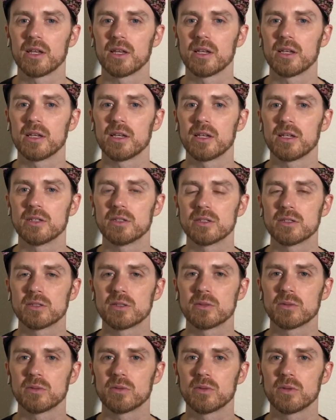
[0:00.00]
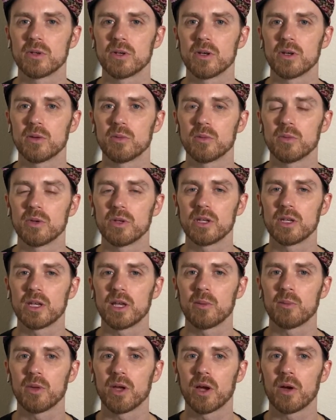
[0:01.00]
He, he just uh, really
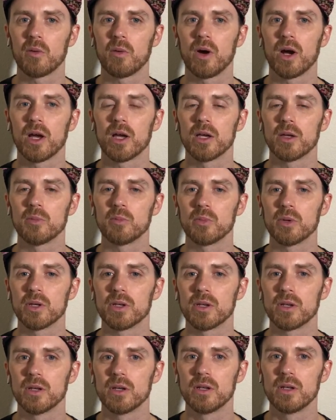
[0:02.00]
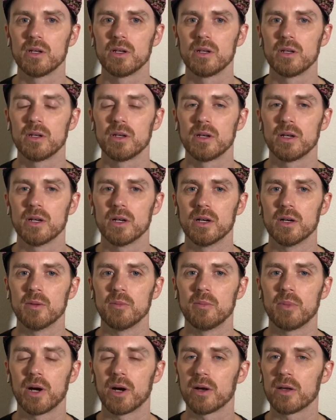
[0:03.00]
kept that quiet. But um,
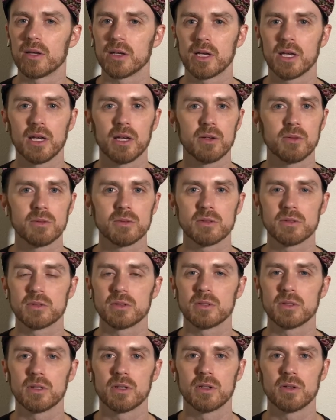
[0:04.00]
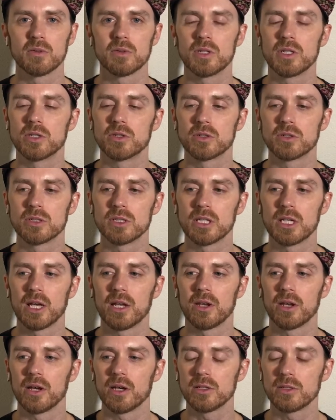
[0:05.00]
by all accounts, you know, teachers he had
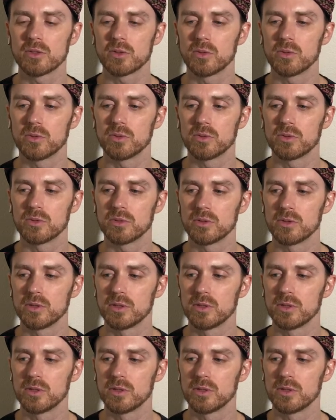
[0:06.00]
in high school,